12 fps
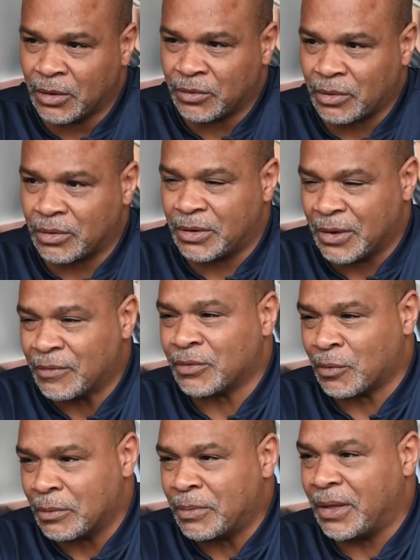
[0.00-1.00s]
So the
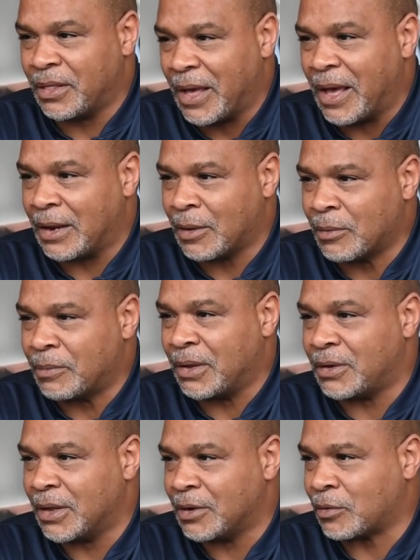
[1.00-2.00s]
difference will be that. It will be
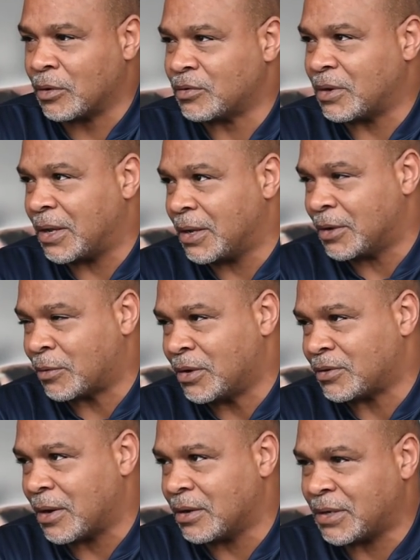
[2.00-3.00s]
increase
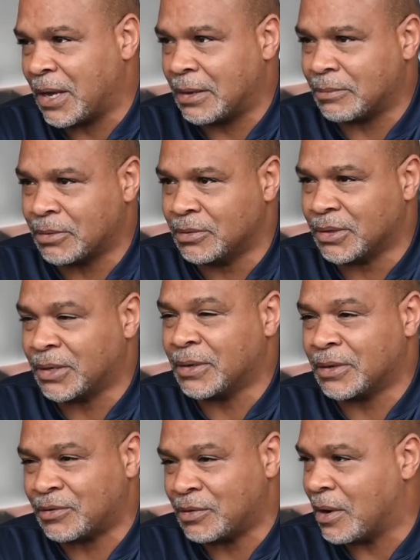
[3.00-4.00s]
our talent pool here,
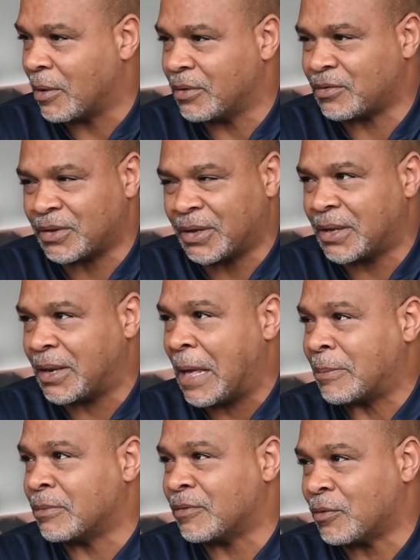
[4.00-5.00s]
and you're already seeing that
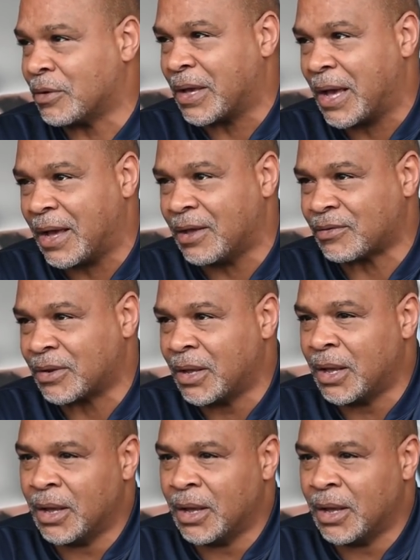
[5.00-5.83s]
happen before your eyes.